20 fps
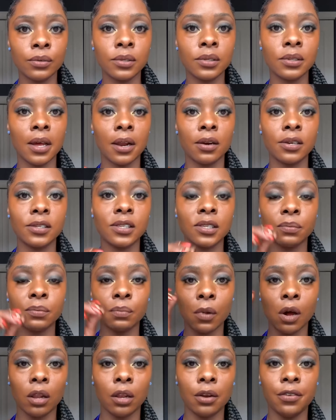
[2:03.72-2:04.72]
that are
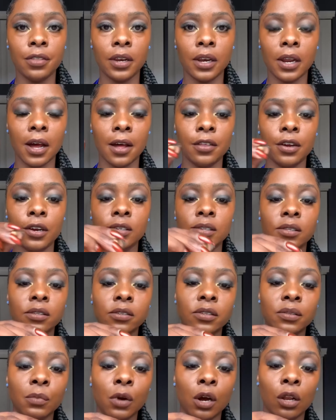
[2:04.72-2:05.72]
smaller than others, the
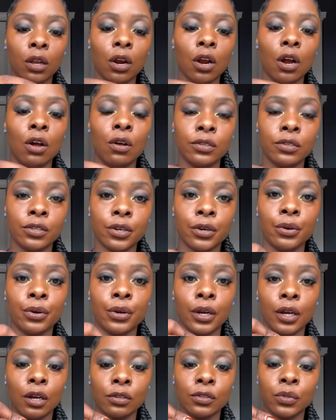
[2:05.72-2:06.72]
smaller holes are going to
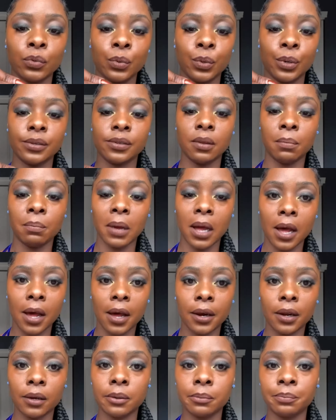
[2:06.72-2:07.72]
go towards the
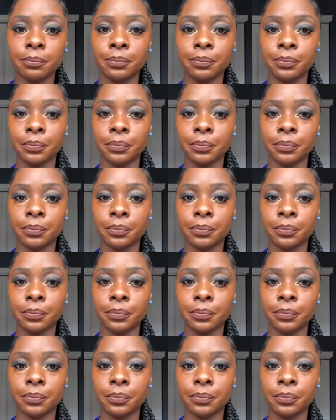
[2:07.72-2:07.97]
bottom.